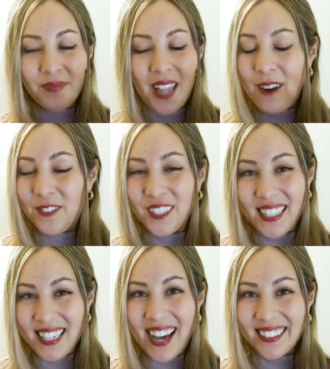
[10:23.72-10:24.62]

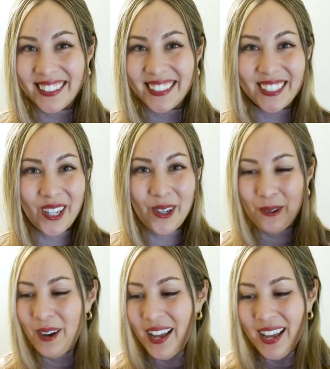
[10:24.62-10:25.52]
everything else.
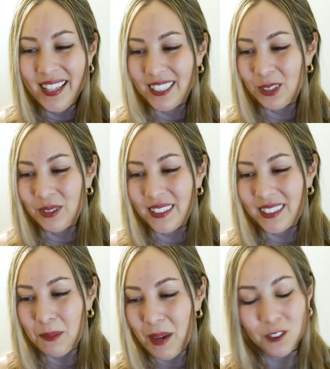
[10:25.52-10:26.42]
So this was
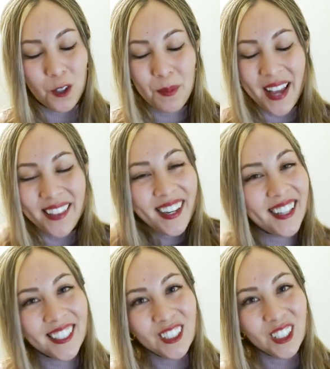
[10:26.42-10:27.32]
the best format that I
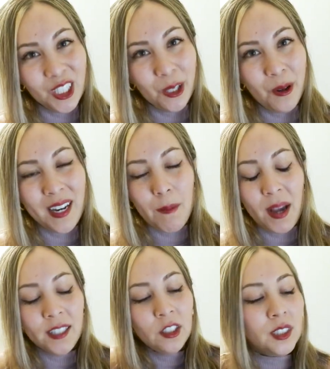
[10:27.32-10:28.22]
can do. And I
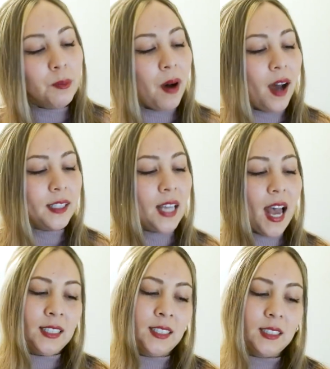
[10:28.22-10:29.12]
might do some
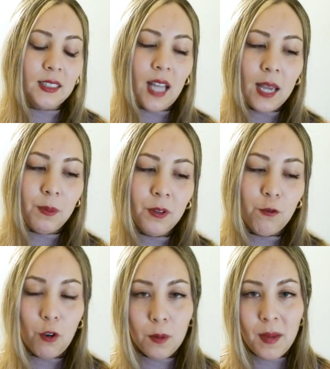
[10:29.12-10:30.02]
podcast type
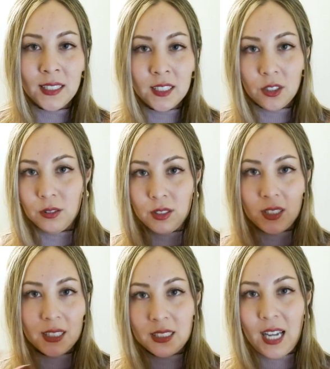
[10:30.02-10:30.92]
format. So
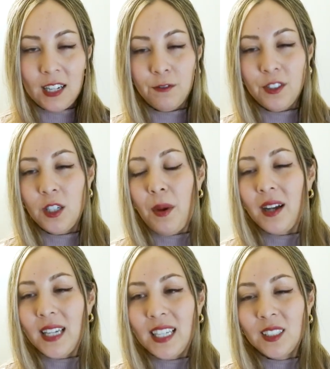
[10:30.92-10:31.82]
this kind of video
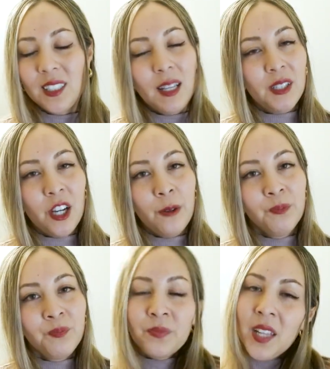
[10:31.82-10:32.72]
podcast, let me know
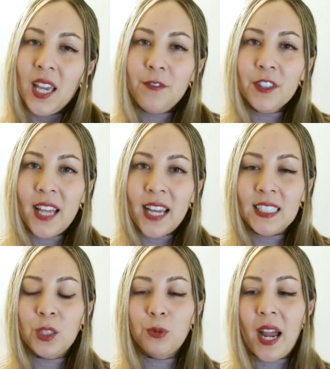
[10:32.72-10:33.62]
if you like
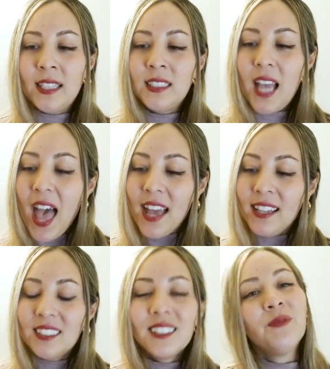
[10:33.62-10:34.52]
these rants
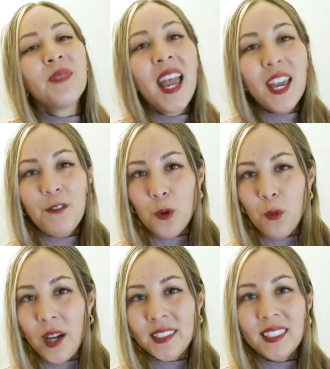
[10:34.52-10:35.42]
and if you
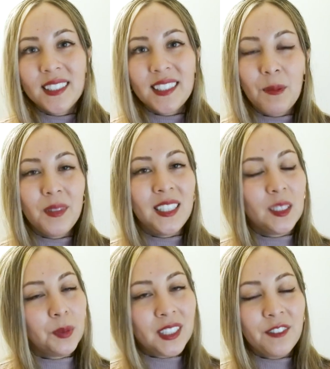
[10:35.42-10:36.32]
want something
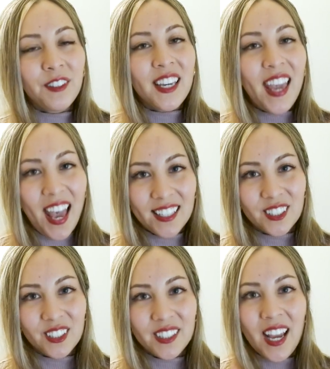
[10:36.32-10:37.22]
specific
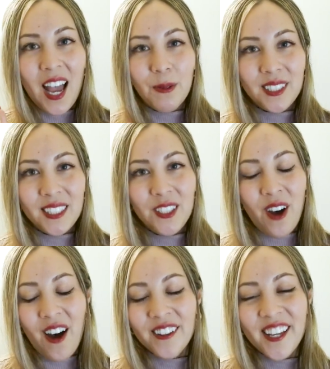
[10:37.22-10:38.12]
answered. I will see you
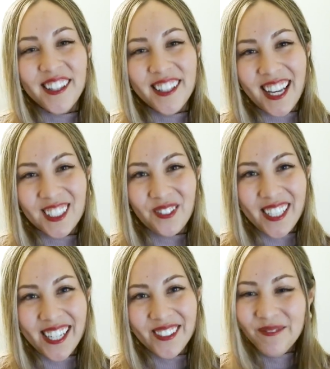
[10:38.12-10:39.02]
on the next
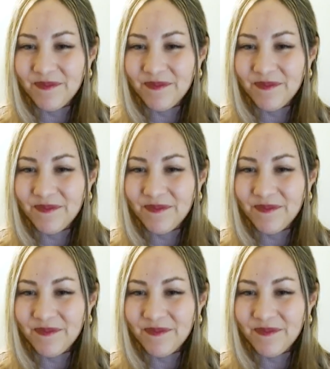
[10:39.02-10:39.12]
video.